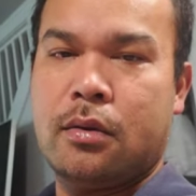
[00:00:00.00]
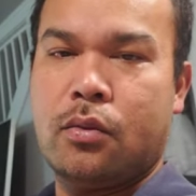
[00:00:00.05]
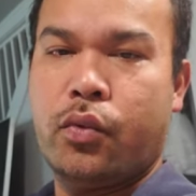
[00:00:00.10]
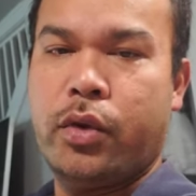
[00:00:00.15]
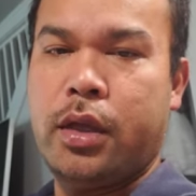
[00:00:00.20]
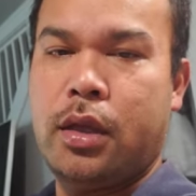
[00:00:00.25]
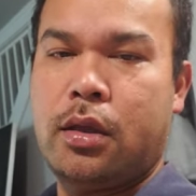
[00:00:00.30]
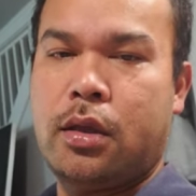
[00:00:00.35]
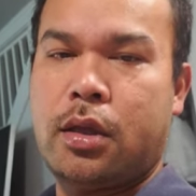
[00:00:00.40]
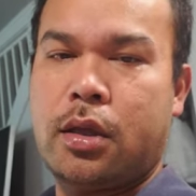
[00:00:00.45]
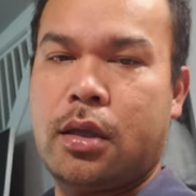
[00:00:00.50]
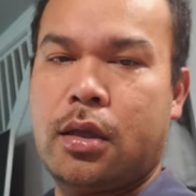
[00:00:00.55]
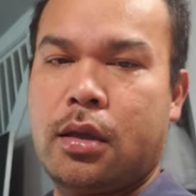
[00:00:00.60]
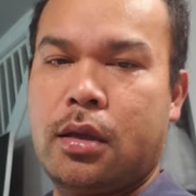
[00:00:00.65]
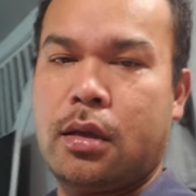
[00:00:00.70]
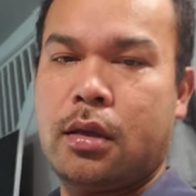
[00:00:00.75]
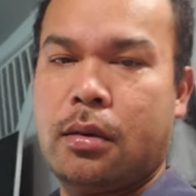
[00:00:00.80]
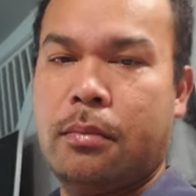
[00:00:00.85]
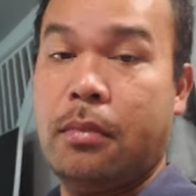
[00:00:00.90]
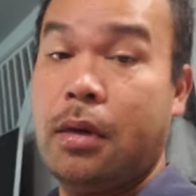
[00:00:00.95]
week,
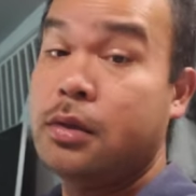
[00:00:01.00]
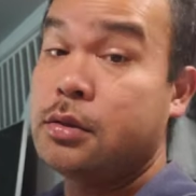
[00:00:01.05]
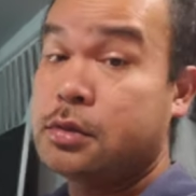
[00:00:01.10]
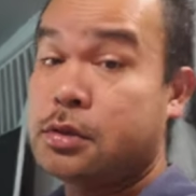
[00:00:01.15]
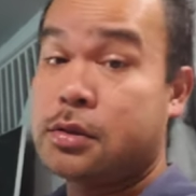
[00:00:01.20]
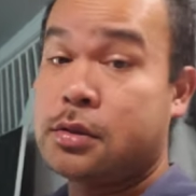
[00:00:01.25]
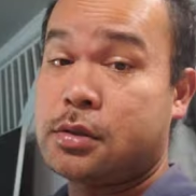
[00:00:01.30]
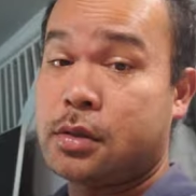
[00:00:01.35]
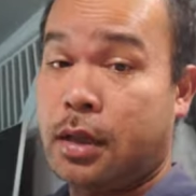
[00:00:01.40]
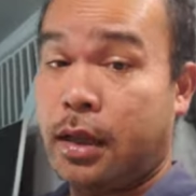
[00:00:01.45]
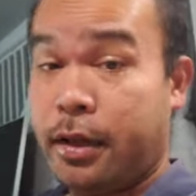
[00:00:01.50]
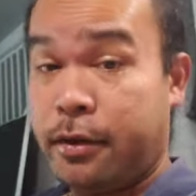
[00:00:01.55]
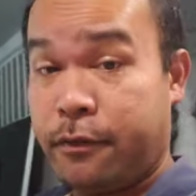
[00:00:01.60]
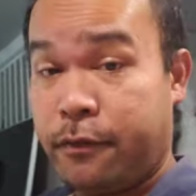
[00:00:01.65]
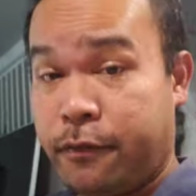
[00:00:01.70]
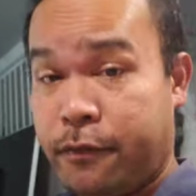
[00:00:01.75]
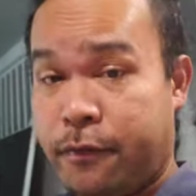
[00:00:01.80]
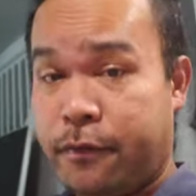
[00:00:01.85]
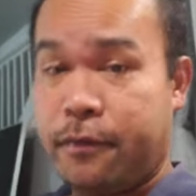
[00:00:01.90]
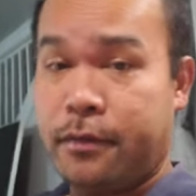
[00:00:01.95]
a month's
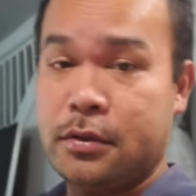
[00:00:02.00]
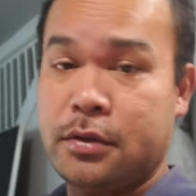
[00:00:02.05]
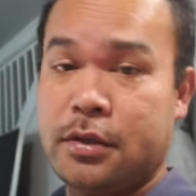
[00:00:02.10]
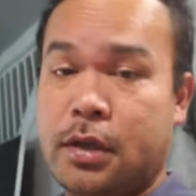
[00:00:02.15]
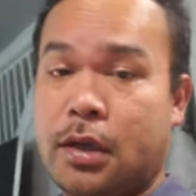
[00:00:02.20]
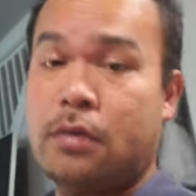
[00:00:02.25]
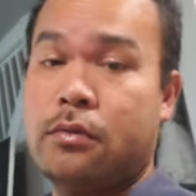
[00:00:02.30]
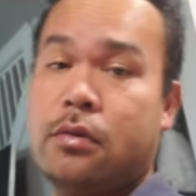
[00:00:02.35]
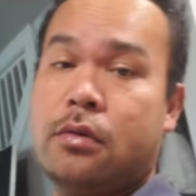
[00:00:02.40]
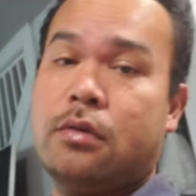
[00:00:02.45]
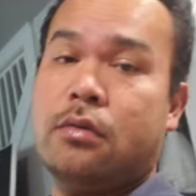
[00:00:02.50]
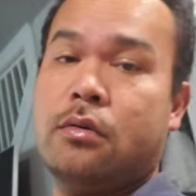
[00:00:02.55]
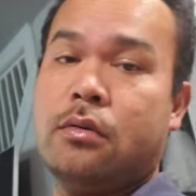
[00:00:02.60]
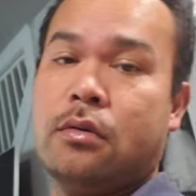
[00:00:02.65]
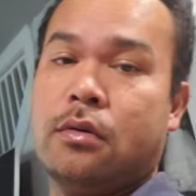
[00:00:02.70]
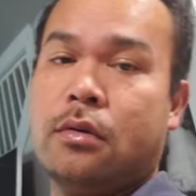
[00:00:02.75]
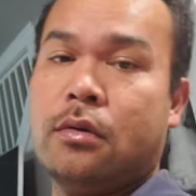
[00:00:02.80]
life in general.